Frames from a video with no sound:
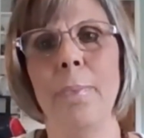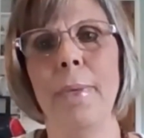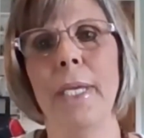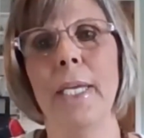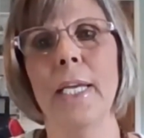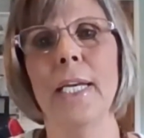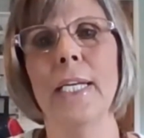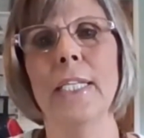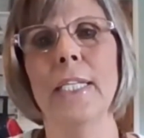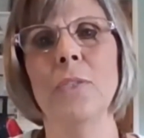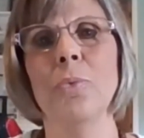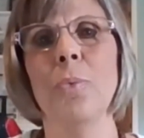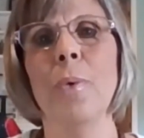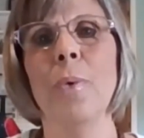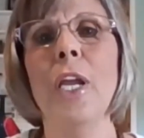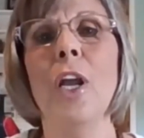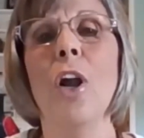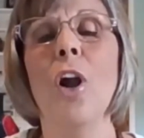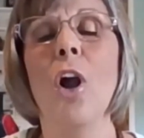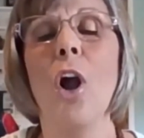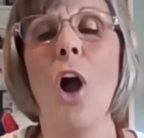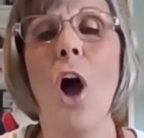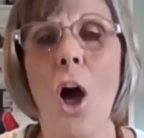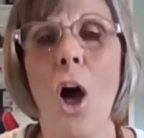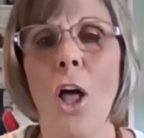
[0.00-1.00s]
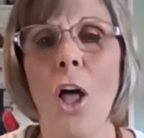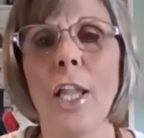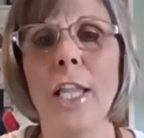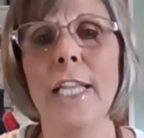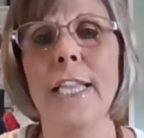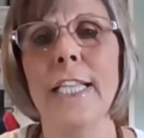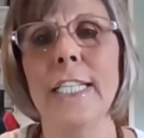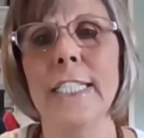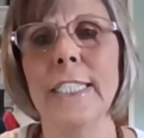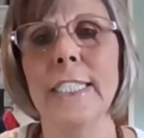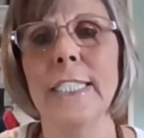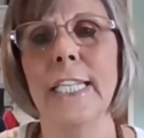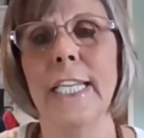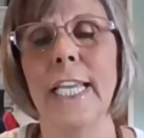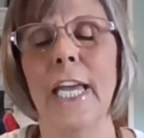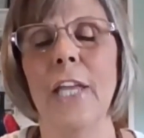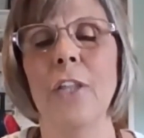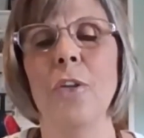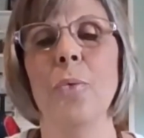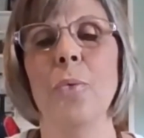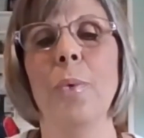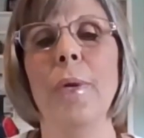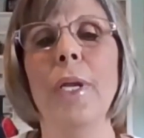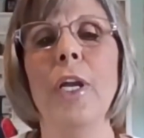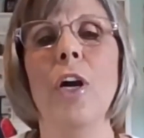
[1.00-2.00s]
Because we are all in this
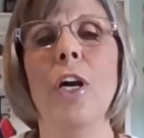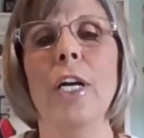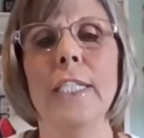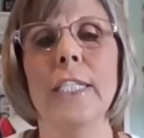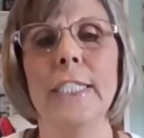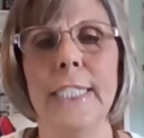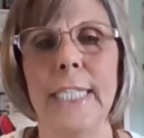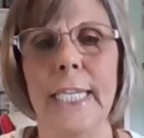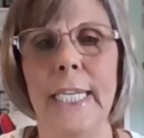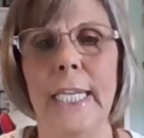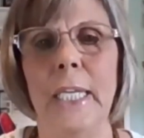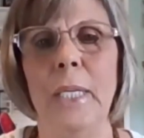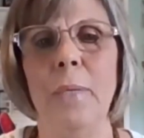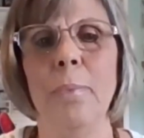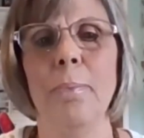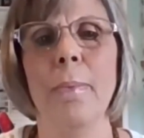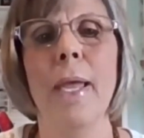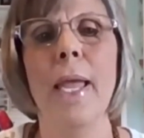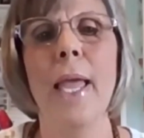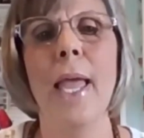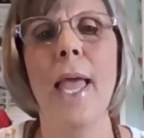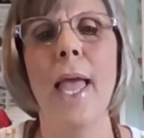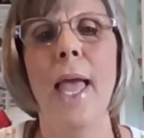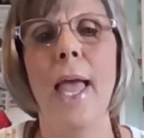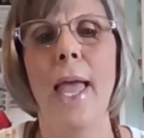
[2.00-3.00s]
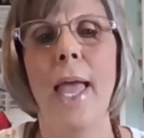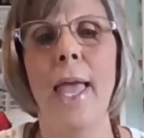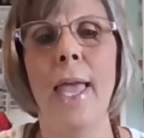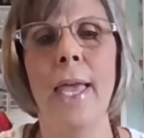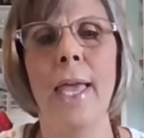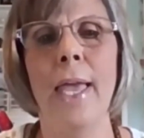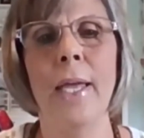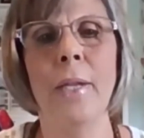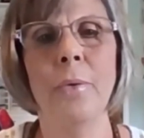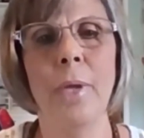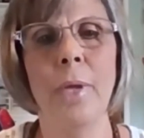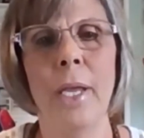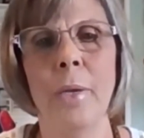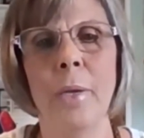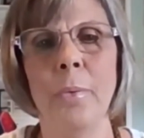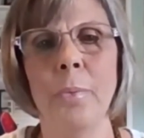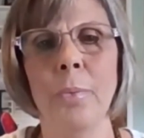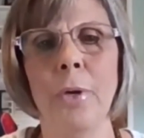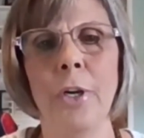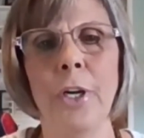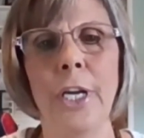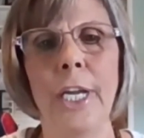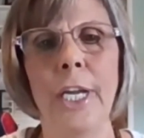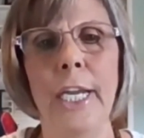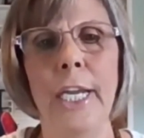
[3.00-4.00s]
together. We are a team, and
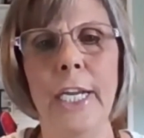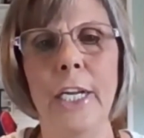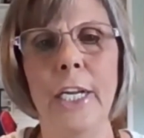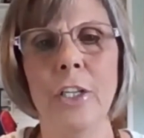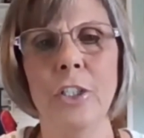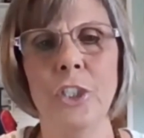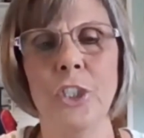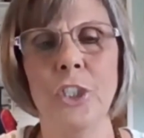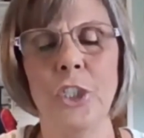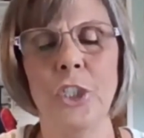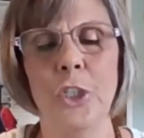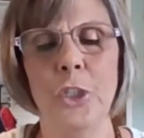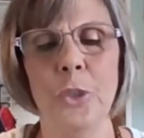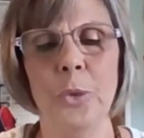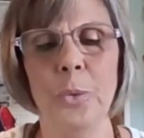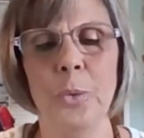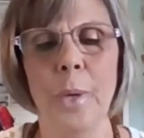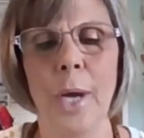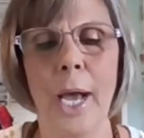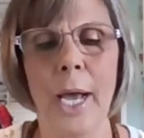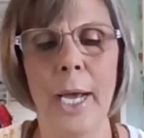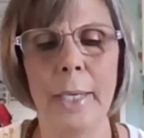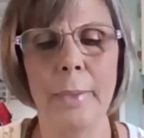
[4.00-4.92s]
we're here to